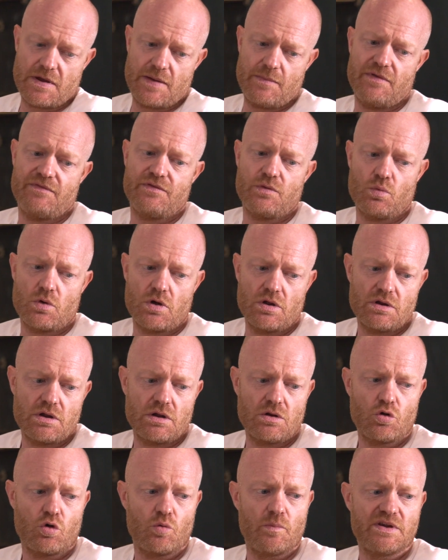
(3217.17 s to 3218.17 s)
Maybe if you weren't
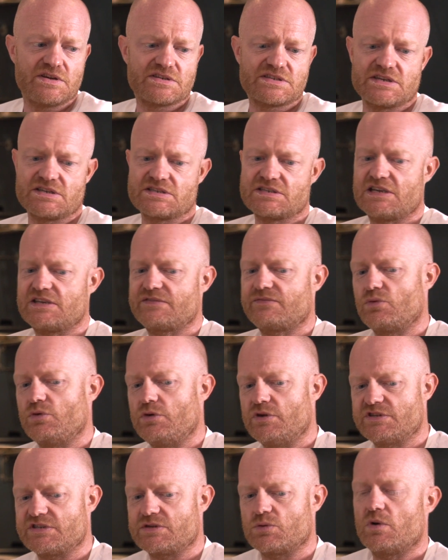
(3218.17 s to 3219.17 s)
a little bit
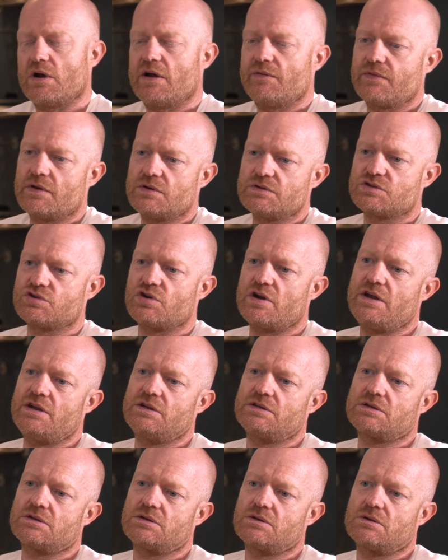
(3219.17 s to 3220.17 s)
successful, you'd still have those
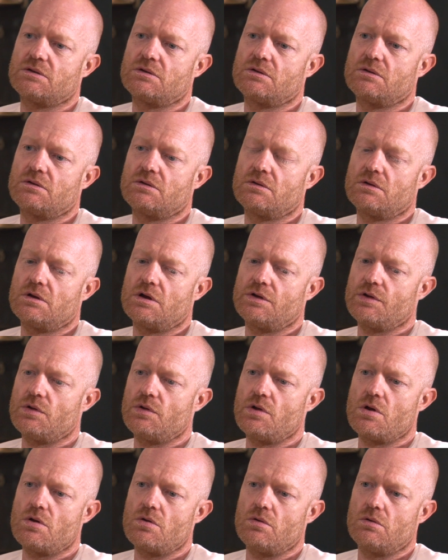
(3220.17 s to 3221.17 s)
traits. Mm. I
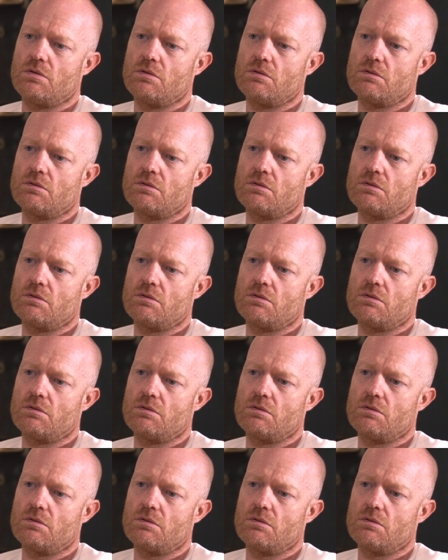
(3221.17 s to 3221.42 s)
don't know.